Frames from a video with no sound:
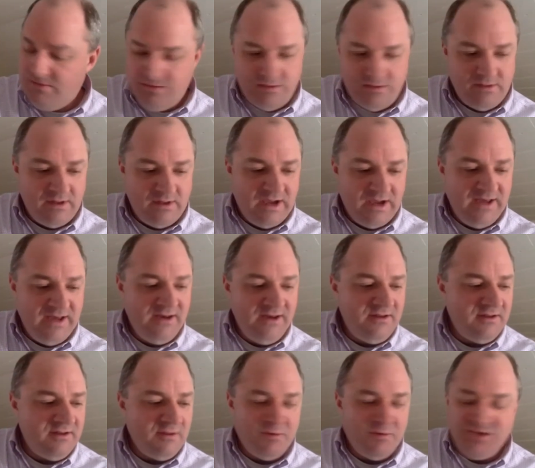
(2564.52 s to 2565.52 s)
I need to
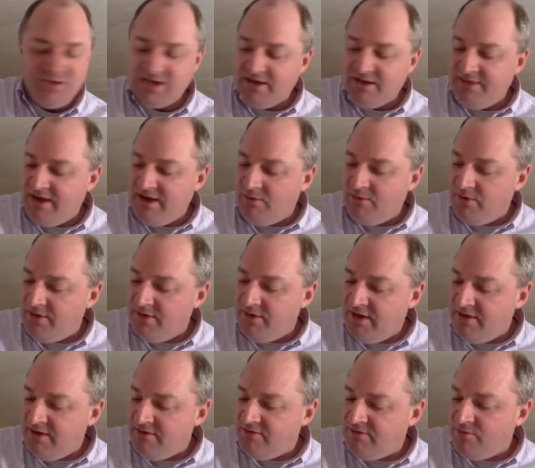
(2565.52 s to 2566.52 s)
double check on that one.
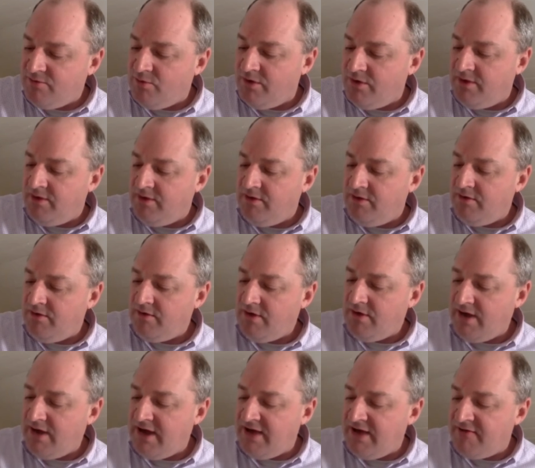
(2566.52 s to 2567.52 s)
That's one
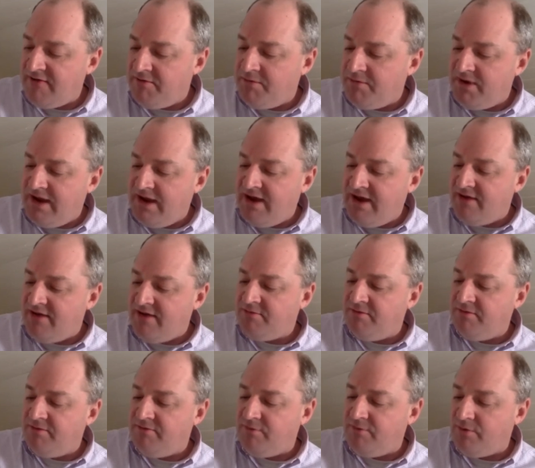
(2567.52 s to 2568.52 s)
I haven't been asked
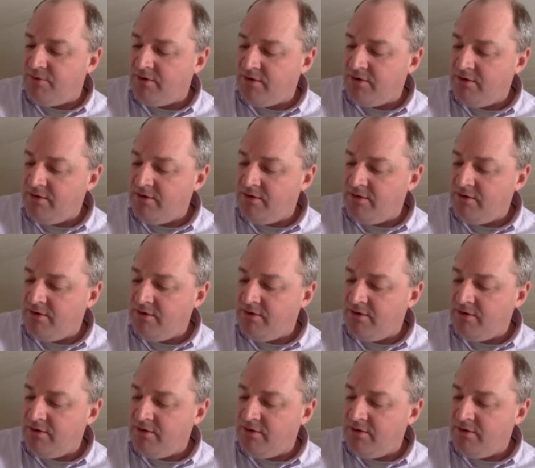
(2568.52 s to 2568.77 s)
before.